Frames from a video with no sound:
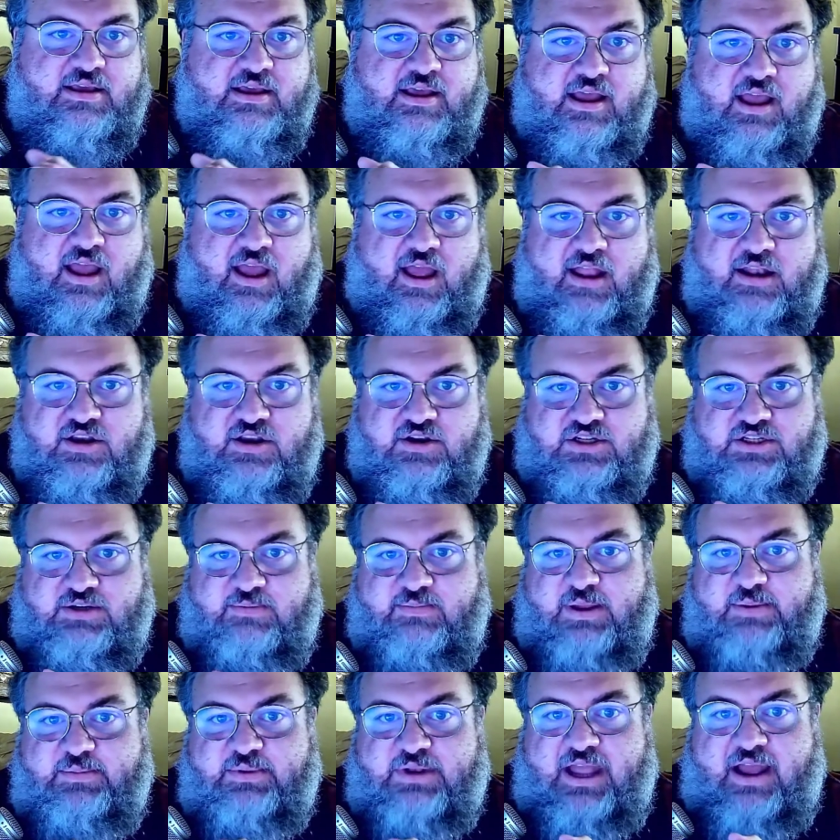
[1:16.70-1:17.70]
And you should
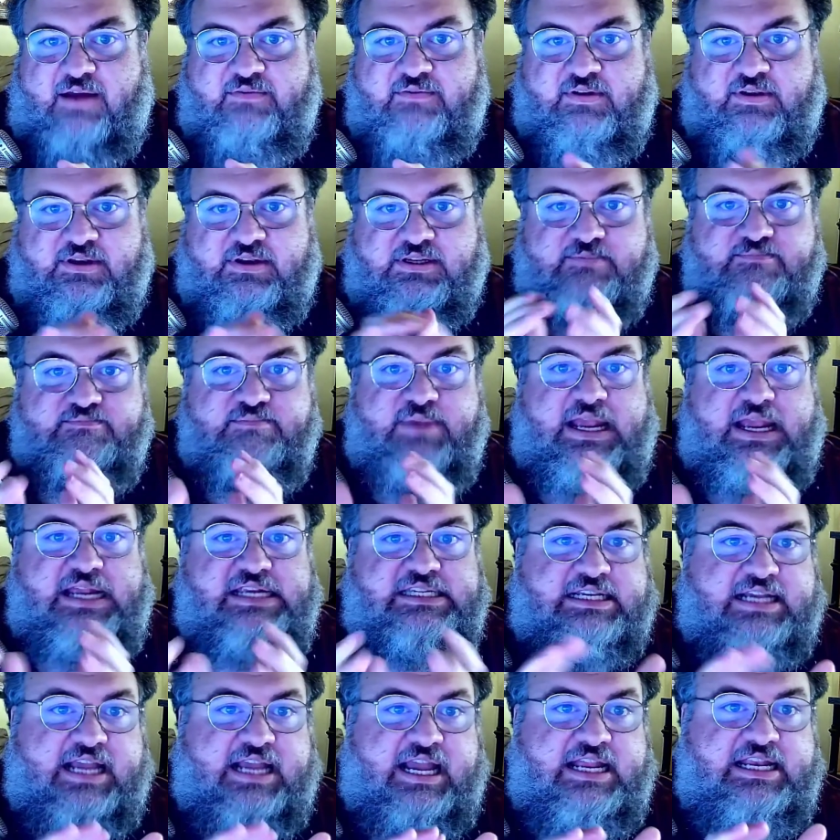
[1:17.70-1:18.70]
be able to have some
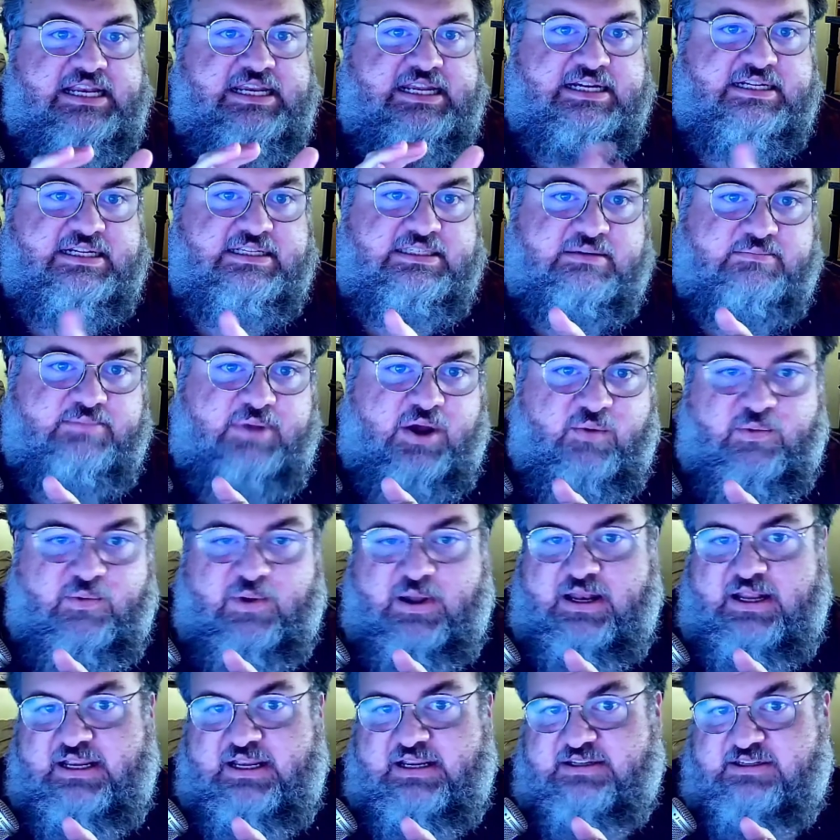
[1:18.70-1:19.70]
basic ideas about
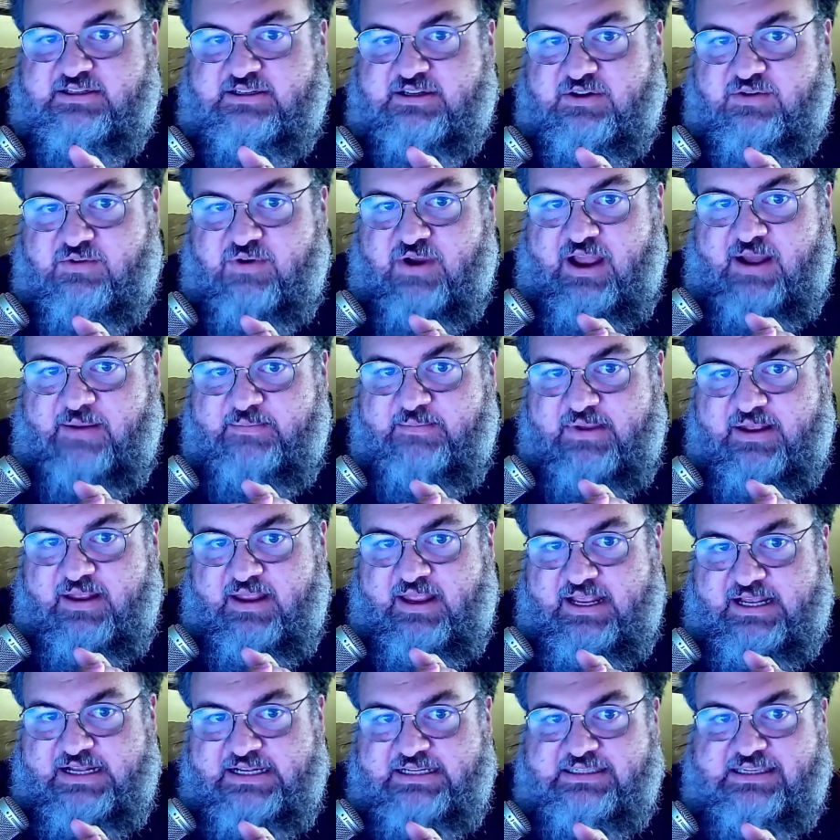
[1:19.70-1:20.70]
what a histogram
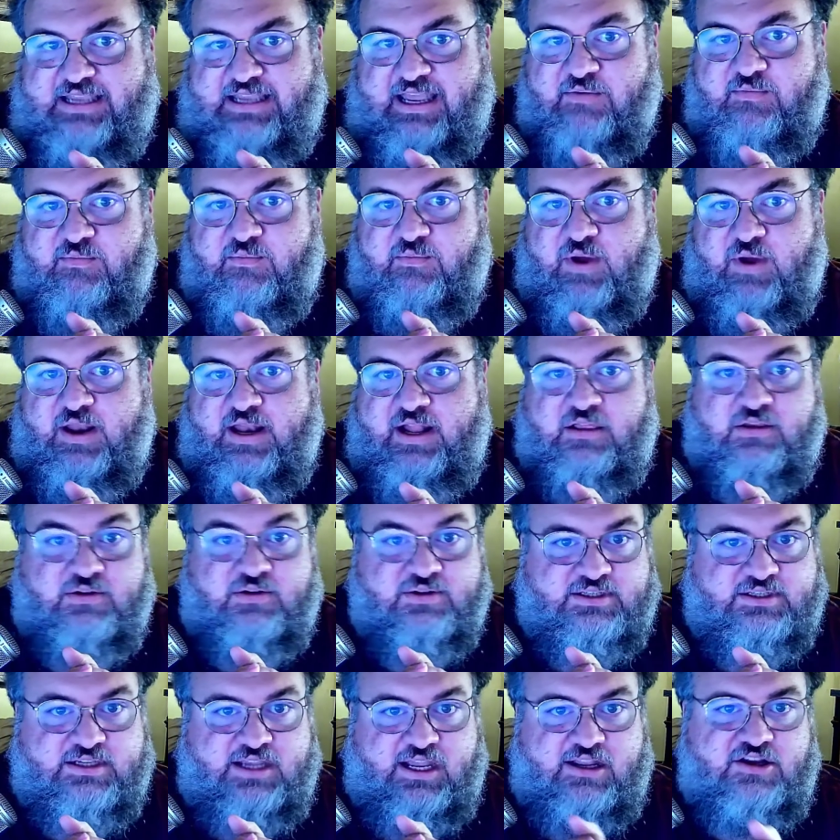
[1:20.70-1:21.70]
is and what it
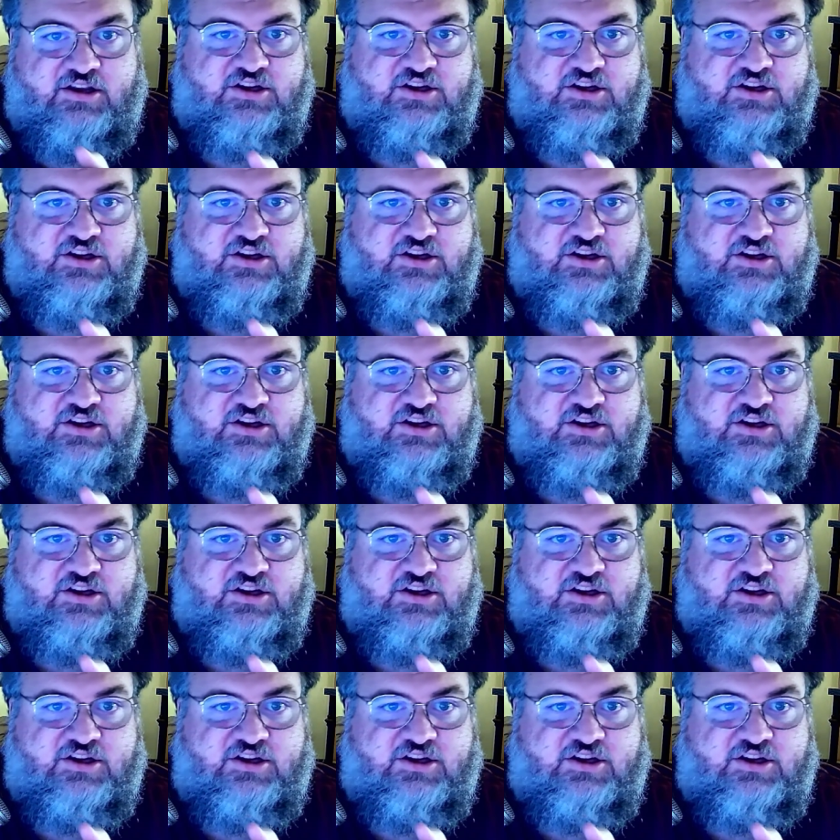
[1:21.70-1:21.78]
looks like.